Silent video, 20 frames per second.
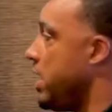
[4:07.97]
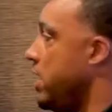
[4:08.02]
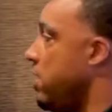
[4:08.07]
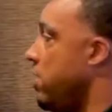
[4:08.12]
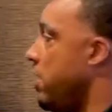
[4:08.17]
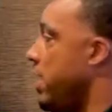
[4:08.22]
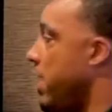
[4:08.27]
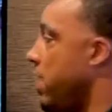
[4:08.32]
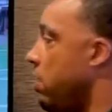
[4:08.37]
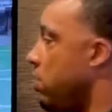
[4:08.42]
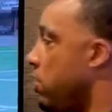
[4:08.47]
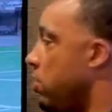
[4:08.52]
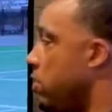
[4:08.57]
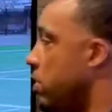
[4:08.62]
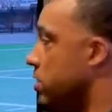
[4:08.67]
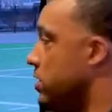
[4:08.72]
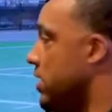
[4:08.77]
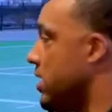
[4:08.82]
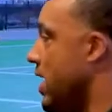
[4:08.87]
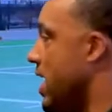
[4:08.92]
and our arrow
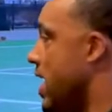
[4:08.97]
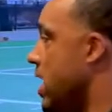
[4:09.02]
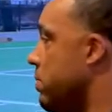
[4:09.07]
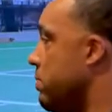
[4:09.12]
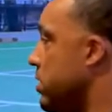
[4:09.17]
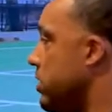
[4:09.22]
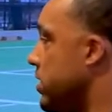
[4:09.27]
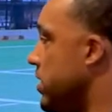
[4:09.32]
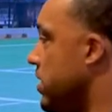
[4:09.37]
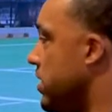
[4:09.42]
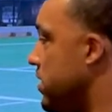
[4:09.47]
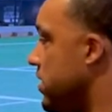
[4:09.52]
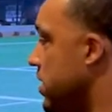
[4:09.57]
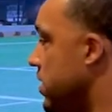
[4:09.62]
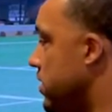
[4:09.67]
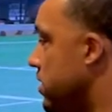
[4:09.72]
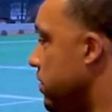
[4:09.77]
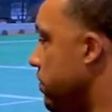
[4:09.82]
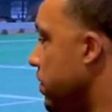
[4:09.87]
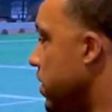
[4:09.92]
are synonymous in the
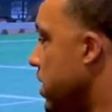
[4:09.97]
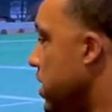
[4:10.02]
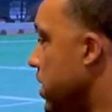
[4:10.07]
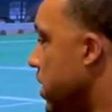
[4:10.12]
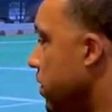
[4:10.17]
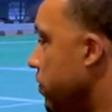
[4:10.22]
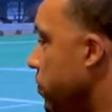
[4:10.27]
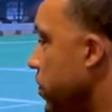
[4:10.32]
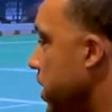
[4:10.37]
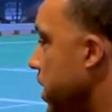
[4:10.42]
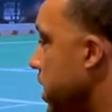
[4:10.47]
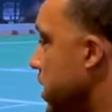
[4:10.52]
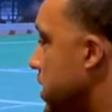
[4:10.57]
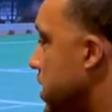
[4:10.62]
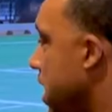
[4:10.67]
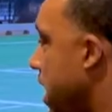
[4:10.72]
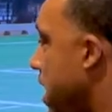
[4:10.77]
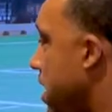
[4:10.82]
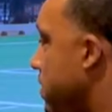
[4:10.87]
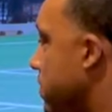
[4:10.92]
sense of if we get
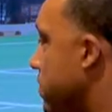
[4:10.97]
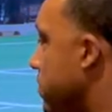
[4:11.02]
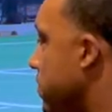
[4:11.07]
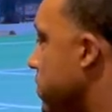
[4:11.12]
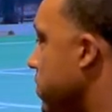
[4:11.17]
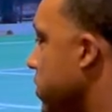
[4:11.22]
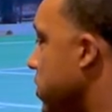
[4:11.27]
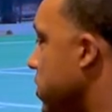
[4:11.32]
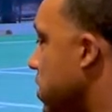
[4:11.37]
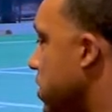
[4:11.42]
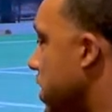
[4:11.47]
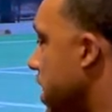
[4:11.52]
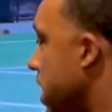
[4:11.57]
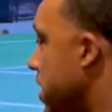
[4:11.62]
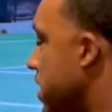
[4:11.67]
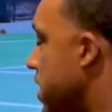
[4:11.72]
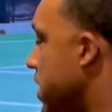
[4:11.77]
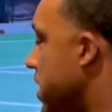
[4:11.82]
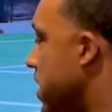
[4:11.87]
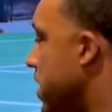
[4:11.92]
to that,
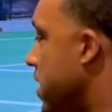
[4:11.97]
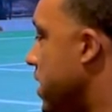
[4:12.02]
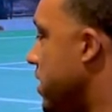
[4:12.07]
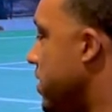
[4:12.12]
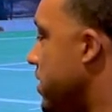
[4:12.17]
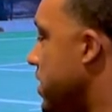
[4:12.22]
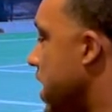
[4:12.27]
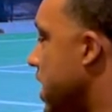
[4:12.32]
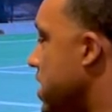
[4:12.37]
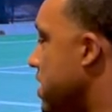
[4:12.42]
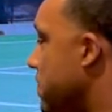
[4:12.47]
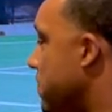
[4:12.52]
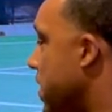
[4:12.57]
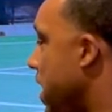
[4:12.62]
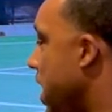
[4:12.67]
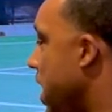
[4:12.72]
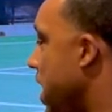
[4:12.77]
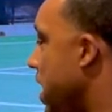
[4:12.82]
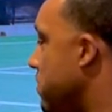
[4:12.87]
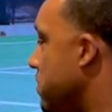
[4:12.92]
that
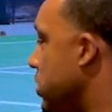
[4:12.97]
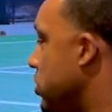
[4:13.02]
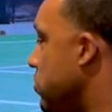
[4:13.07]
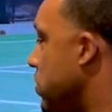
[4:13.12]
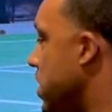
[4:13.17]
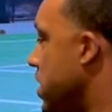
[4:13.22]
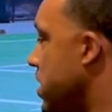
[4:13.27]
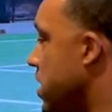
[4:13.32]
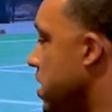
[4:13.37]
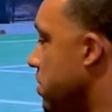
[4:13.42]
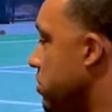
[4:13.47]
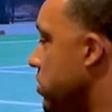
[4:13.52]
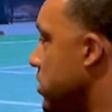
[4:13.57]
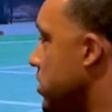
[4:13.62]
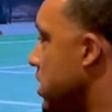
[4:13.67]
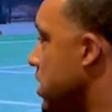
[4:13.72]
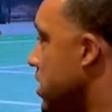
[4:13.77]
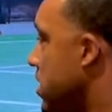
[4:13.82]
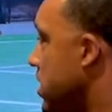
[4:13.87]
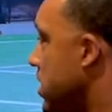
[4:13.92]
divide between the
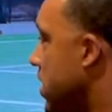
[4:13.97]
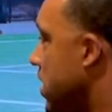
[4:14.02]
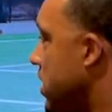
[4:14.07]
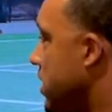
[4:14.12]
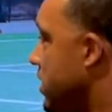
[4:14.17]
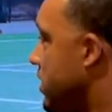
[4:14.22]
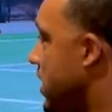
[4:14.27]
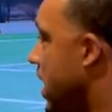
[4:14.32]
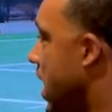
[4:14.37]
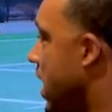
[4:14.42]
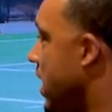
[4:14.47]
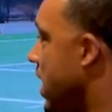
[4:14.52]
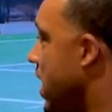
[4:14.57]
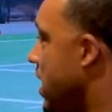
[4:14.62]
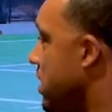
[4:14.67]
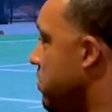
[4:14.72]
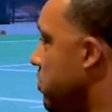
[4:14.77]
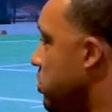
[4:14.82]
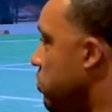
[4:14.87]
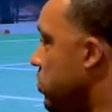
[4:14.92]
numbers and the
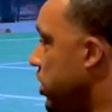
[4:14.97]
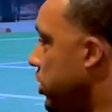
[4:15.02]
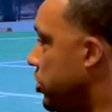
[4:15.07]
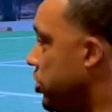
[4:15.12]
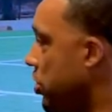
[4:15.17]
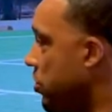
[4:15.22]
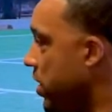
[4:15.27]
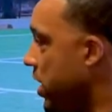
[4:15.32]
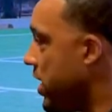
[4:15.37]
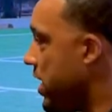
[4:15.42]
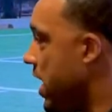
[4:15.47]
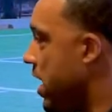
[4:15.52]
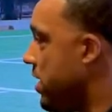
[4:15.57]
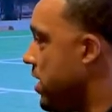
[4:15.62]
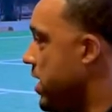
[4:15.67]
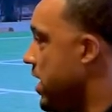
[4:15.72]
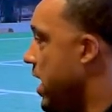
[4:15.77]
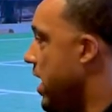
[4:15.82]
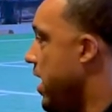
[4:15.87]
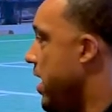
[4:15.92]
sideline, and we want to choke it
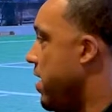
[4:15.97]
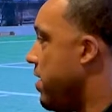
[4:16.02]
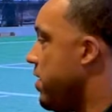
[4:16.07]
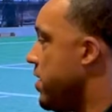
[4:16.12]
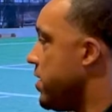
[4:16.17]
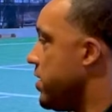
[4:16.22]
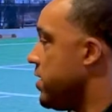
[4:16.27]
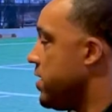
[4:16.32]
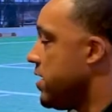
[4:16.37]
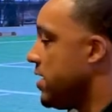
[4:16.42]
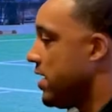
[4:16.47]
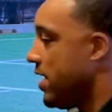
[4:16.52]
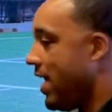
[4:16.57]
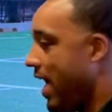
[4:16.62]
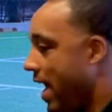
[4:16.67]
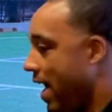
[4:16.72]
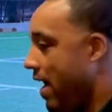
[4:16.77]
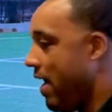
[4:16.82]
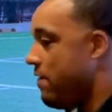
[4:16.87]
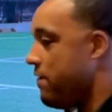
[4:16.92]
down in that area,
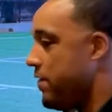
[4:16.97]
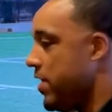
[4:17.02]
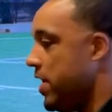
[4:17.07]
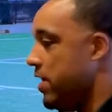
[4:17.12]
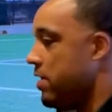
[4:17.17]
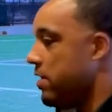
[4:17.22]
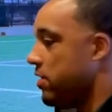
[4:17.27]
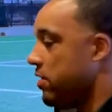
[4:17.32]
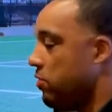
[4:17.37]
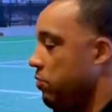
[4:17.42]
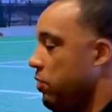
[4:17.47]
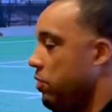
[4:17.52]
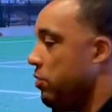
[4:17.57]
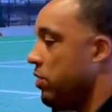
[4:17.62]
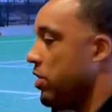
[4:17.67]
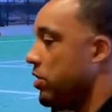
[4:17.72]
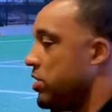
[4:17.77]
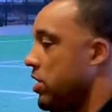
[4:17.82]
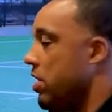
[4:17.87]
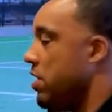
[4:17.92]
feet, and we
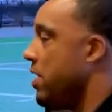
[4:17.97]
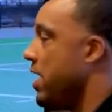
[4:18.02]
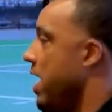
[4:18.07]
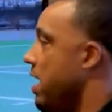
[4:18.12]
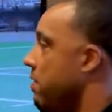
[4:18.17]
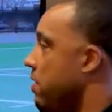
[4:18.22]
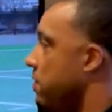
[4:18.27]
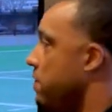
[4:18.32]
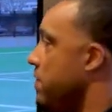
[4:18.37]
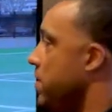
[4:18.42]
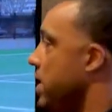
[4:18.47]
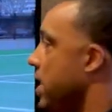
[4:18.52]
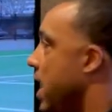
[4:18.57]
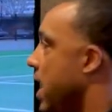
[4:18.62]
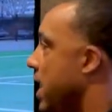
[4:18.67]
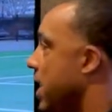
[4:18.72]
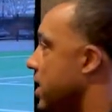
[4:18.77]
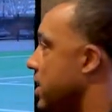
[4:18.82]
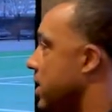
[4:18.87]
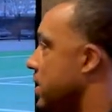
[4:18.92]
want to have our feet
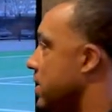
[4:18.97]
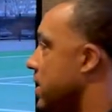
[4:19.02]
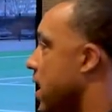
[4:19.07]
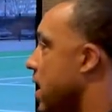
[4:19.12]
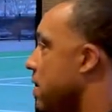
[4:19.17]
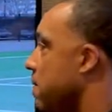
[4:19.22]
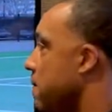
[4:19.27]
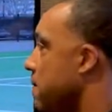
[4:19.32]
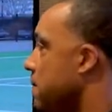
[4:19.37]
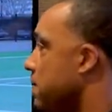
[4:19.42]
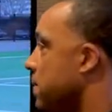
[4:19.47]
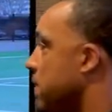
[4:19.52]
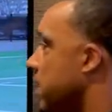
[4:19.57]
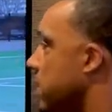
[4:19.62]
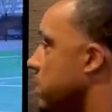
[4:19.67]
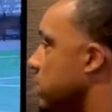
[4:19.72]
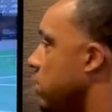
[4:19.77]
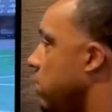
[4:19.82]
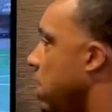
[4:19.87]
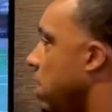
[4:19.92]
hot at the top.
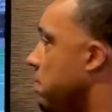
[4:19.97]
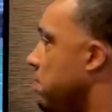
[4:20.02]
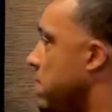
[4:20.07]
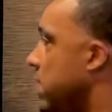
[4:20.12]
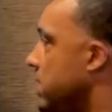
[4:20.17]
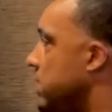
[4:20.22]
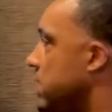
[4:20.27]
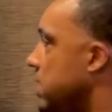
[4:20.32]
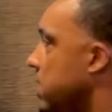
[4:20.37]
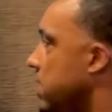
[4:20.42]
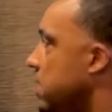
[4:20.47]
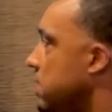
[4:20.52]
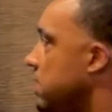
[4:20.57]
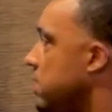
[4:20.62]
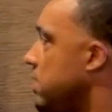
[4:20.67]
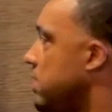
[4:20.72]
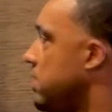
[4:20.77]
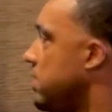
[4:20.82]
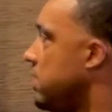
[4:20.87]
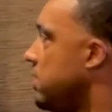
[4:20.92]
And so I'll mix it
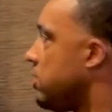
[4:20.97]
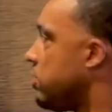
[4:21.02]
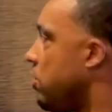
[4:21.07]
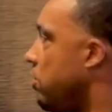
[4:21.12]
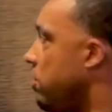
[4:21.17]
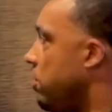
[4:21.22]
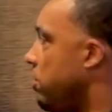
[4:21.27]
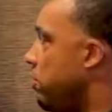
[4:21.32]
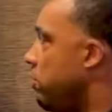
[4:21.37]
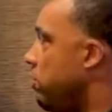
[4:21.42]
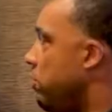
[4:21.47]
up, throw